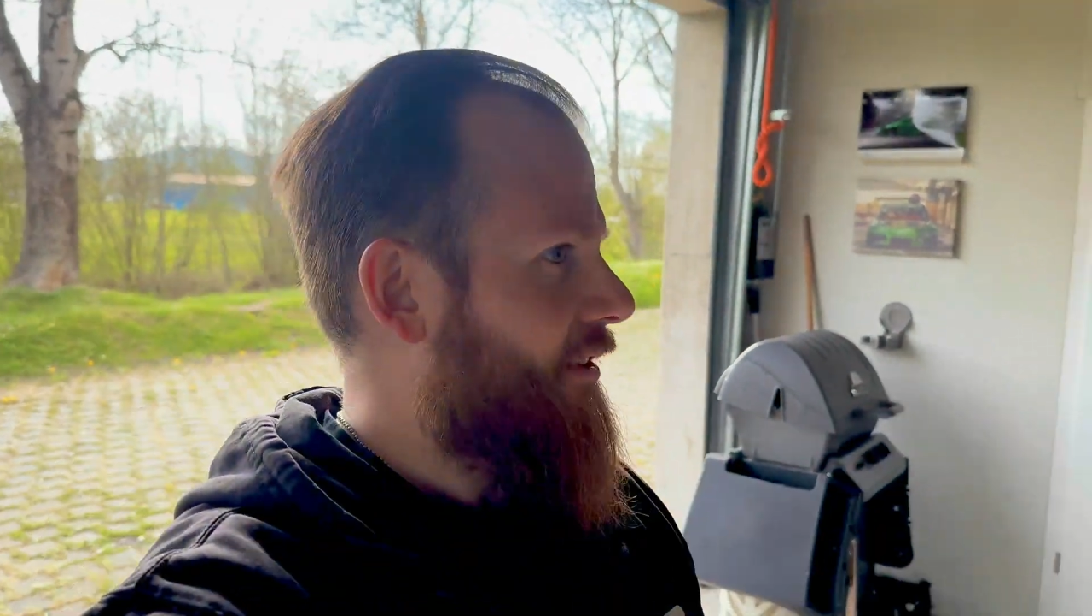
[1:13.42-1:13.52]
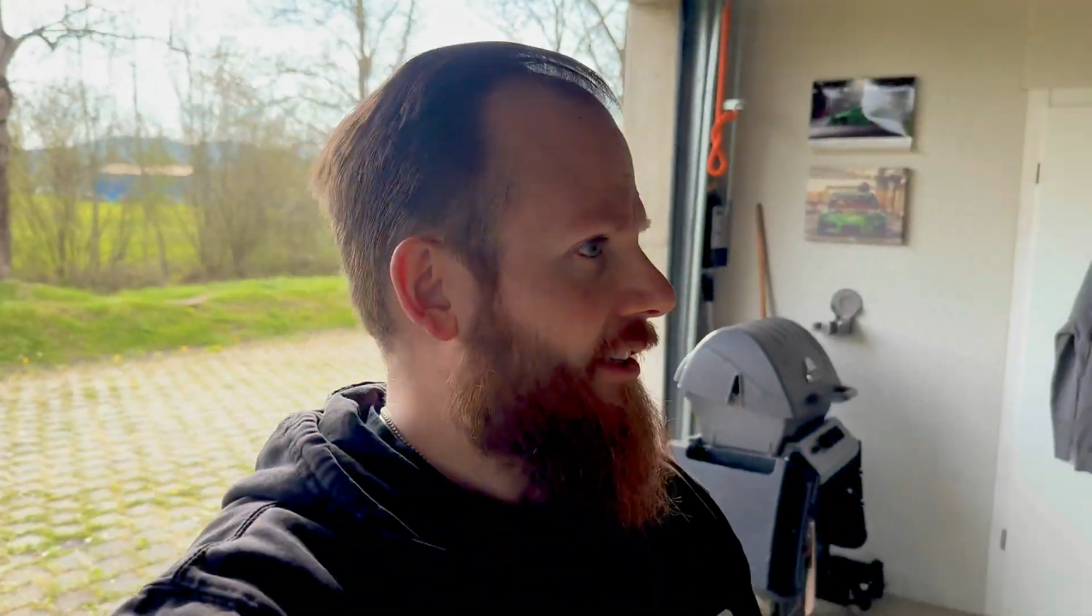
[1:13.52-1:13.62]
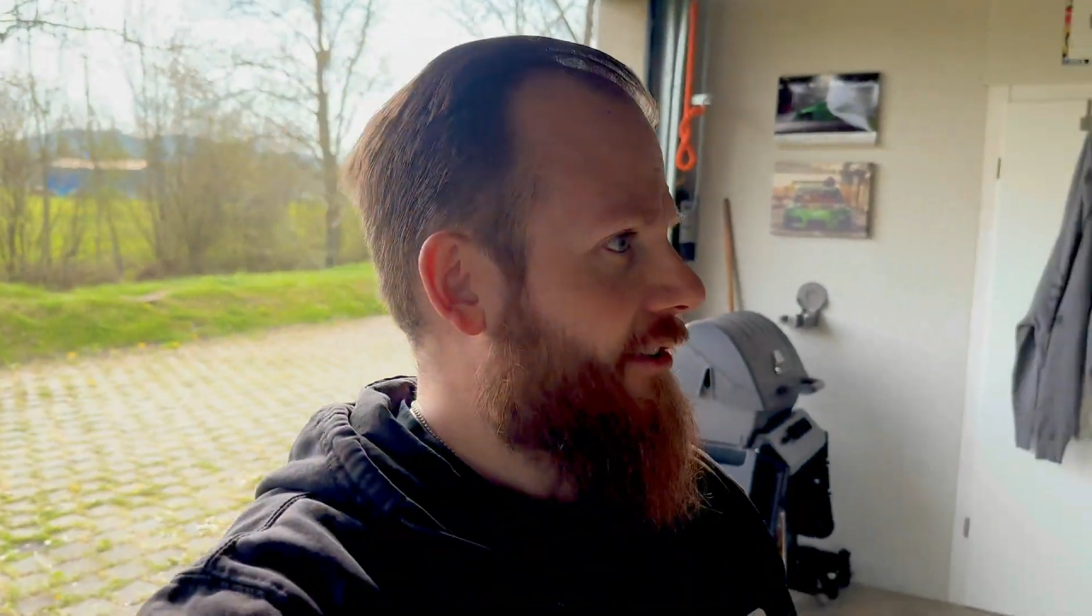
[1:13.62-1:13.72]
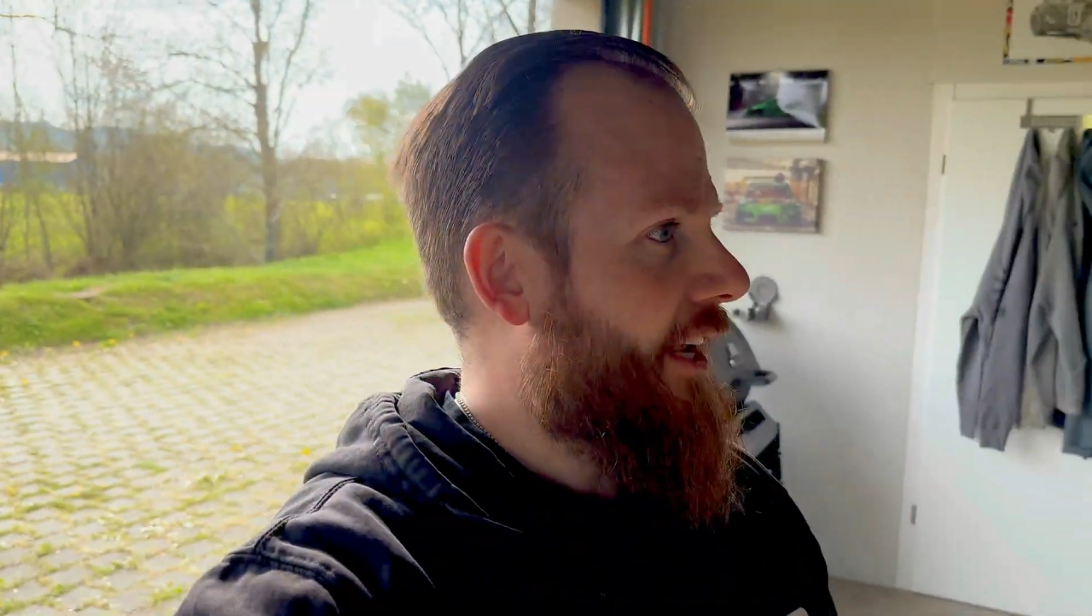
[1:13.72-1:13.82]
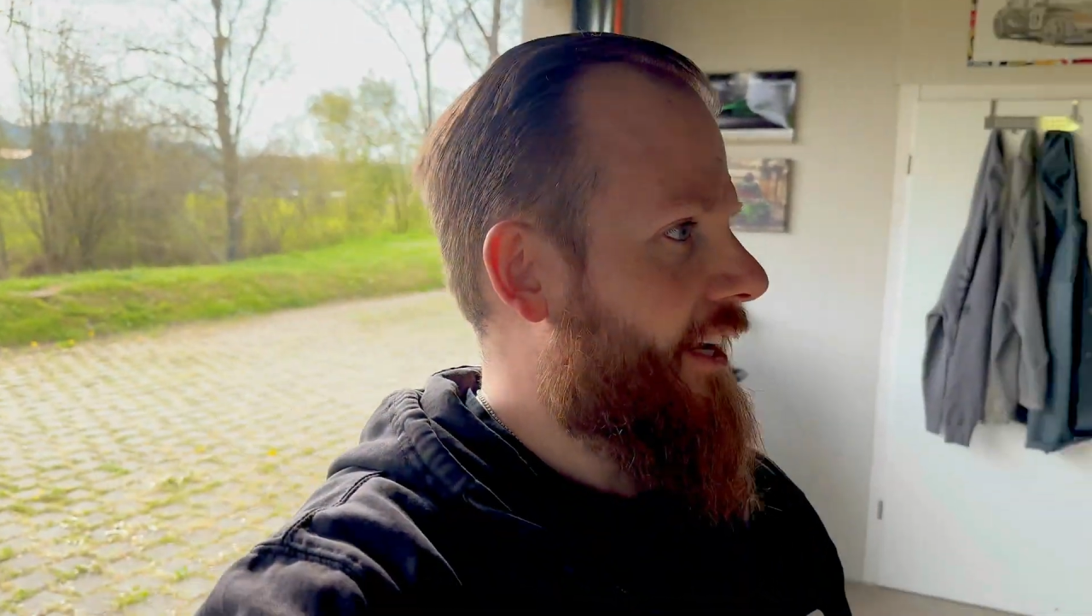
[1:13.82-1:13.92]

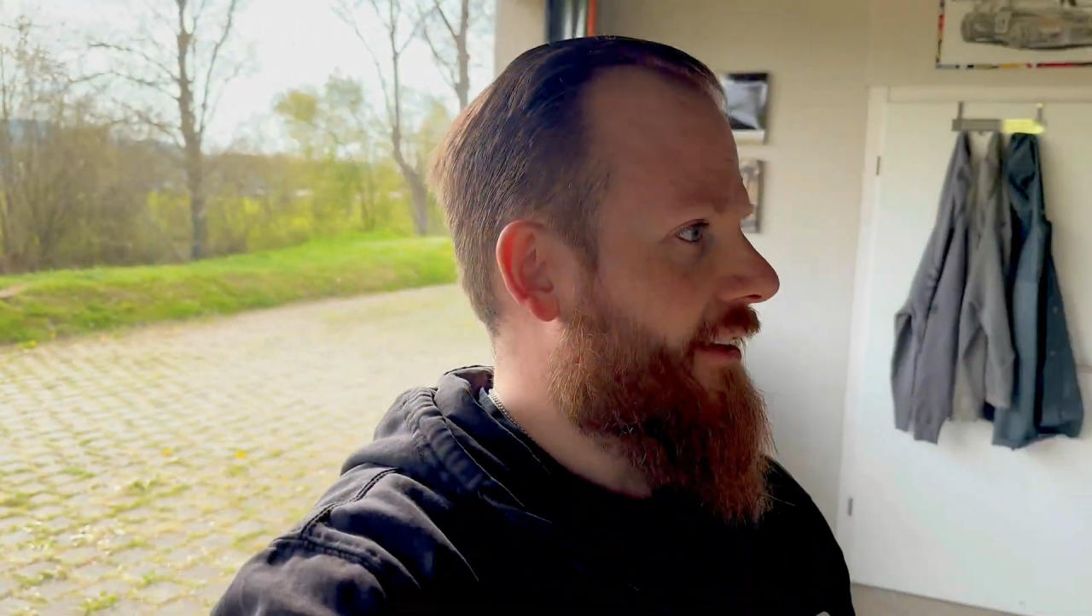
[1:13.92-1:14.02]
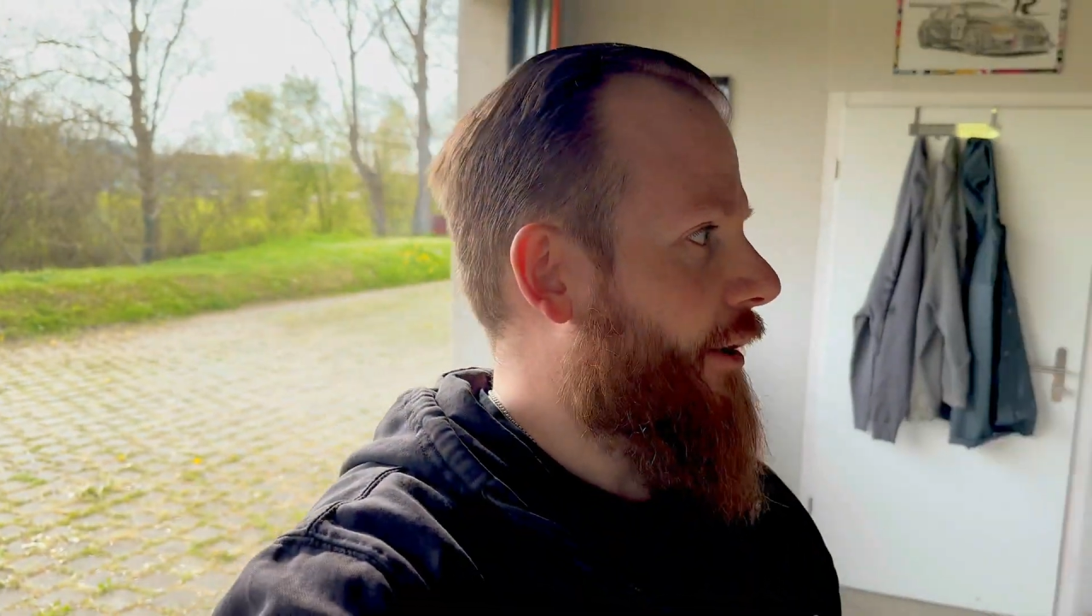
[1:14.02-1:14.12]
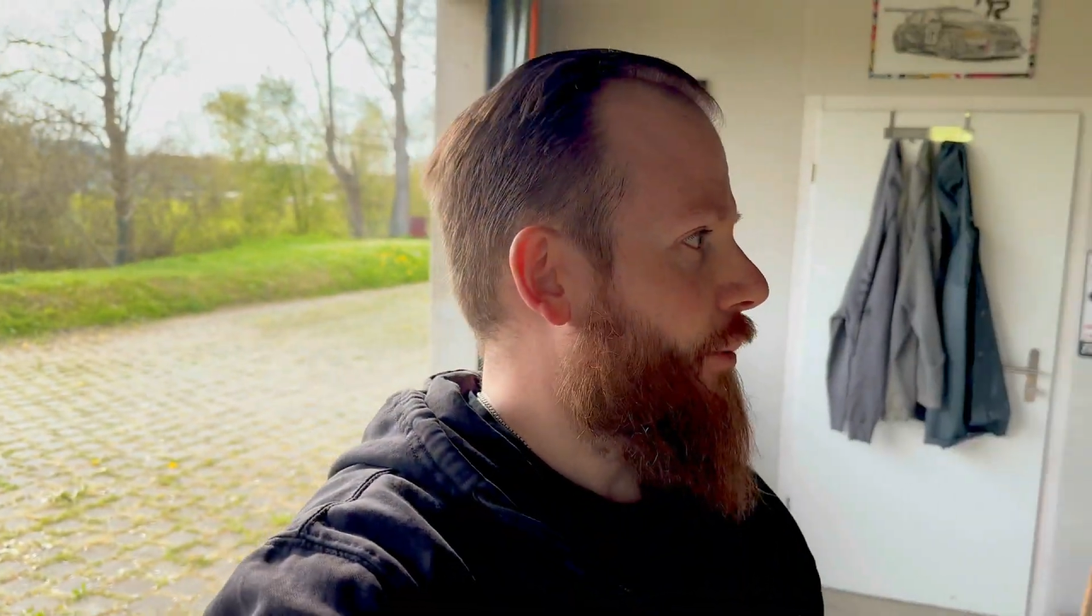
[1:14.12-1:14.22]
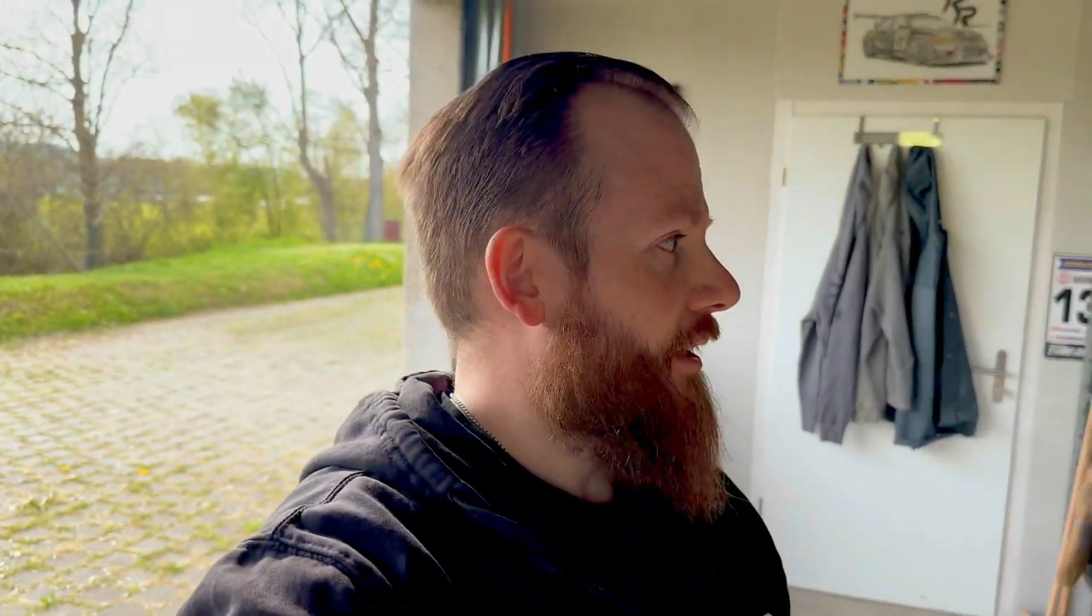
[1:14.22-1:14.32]
here yet, they will